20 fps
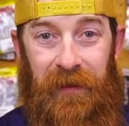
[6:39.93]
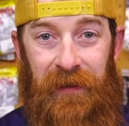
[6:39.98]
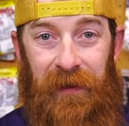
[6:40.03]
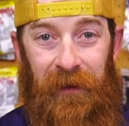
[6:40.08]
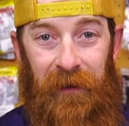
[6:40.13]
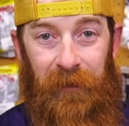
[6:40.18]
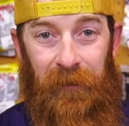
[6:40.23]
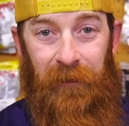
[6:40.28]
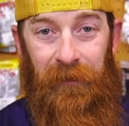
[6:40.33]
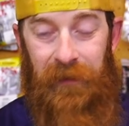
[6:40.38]

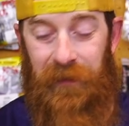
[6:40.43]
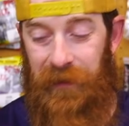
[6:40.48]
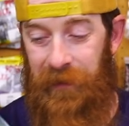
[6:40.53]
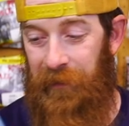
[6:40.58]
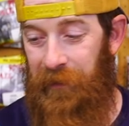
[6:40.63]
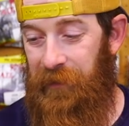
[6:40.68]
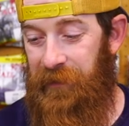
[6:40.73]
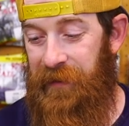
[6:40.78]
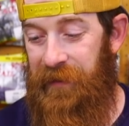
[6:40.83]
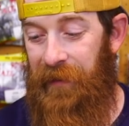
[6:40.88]
So
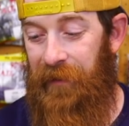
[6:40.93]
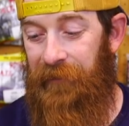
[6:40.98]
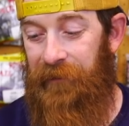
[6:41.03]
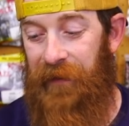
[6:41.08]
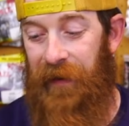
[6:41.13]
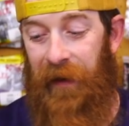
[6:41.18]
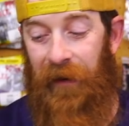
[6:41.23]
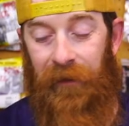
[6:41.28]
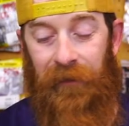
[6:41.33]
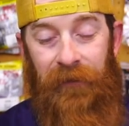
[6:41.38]
slow yourself
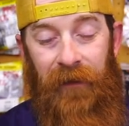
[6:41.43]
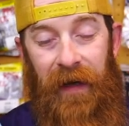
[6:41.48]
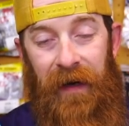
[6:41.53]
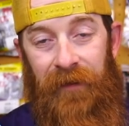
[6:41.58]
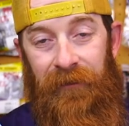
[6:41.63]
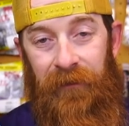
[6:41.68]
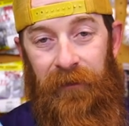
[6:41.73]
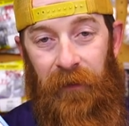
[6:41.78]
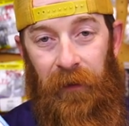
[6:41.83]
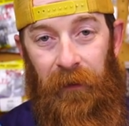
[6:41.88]
down. If you
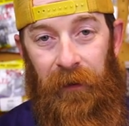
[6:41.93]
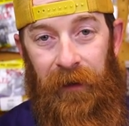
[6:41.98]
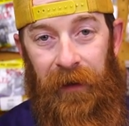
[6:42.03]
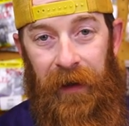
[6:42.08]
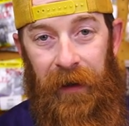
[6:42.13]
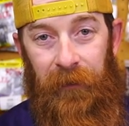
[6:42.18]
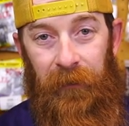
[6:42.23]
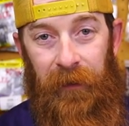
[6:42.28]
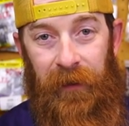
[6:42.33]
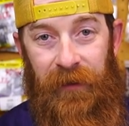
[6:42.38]
haven't thrown a
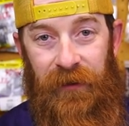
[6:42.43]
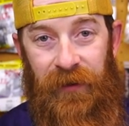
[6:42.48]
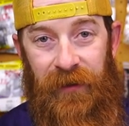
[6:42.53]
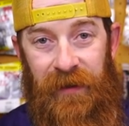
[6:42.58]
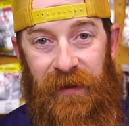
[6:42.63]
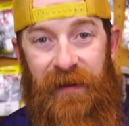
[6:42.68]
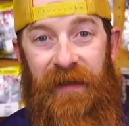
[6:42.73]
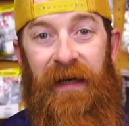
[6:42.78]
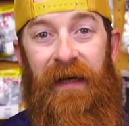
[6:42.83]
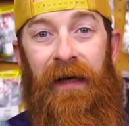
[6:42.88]
Ned rig
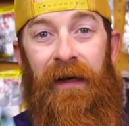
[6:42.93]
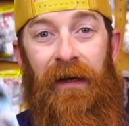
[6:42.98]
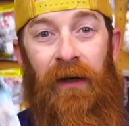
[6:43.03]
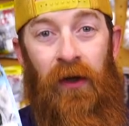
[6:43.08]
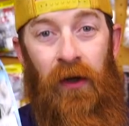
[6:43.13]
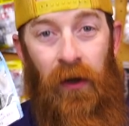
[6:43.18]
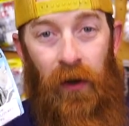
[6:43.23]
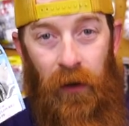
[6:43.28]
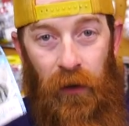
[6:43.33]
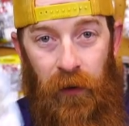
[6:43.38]
just
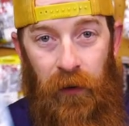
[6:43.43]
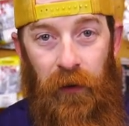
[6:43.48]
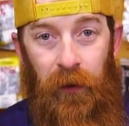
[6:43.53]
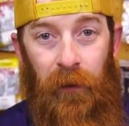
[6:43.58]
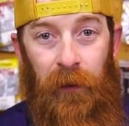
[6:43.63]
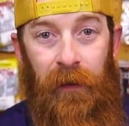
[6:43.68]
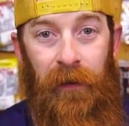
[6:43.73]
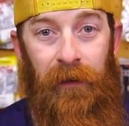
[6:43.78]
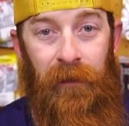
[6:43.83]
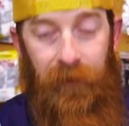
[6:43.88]
yet,
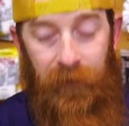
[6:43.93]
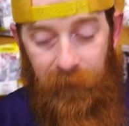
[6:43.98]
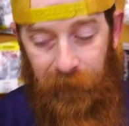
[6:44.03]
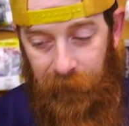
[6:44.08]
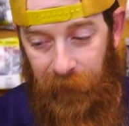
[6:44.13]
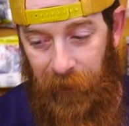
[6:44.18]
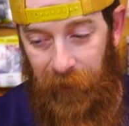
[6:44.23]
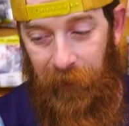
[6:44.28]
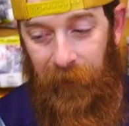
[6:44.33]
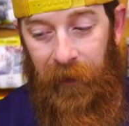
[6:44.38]
do it.
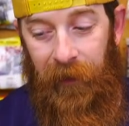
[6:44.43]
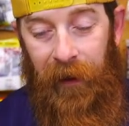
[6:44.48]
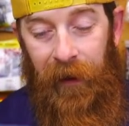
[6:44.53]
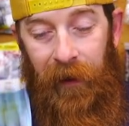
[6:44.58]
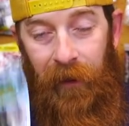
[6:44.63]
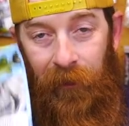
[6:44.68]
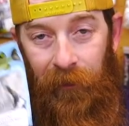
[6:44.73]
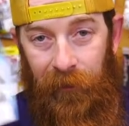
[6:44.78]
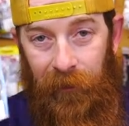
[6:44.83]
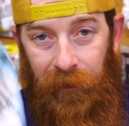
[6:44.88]
Figure it
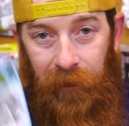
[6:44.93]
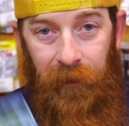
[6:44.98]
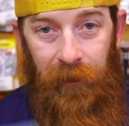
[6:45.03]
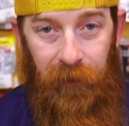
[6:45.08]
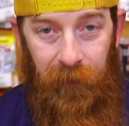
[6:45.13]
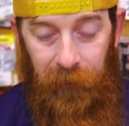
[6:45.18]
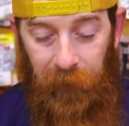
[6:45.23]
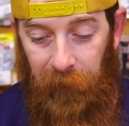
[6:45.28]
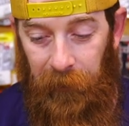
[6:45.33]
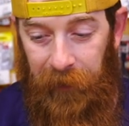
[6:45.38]
out.
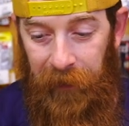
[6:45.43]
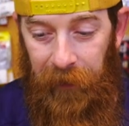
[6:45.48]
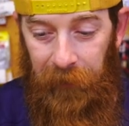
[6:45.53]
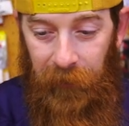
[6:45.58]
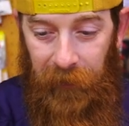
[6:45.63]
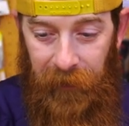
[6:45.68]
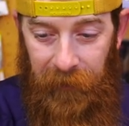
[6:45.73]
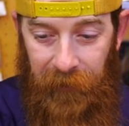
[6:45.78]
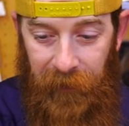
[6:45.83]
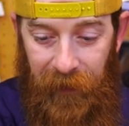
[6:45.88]
Throw a Ned
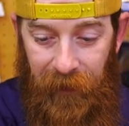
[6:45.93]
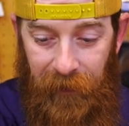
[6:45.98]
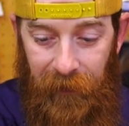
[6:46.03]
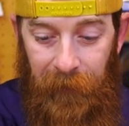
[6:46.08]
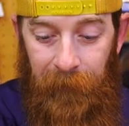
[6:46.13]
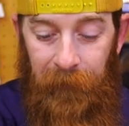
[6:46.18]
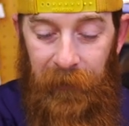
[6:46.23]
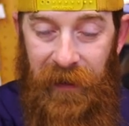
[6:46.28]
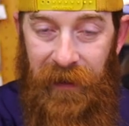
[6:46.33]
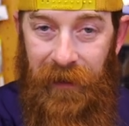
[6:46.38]
rig bait
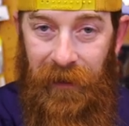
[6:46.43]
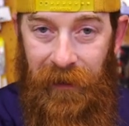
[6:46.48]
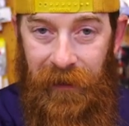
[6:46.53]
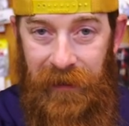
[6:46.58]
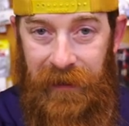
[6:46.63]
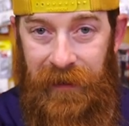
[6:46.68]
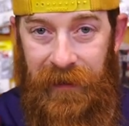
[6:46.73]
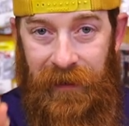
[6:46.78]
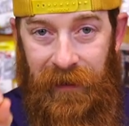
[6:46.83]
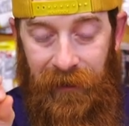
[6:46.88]

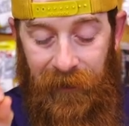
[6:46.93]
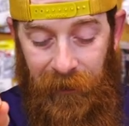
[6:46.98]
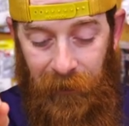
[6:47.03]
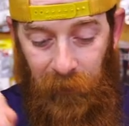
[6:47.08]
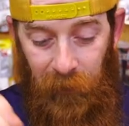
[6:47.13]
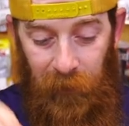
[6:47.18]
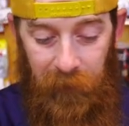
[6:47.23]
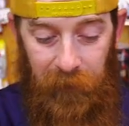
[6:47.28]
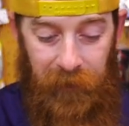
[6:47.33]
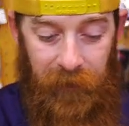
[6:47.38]
because they're
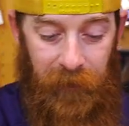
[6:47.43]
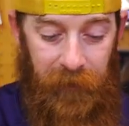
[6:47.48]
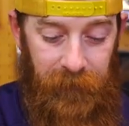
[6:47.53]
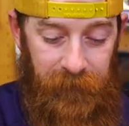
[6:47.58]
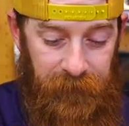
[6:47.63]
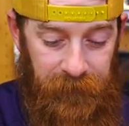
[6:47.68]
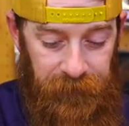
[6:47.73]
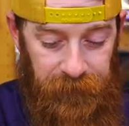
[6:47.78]
worth it.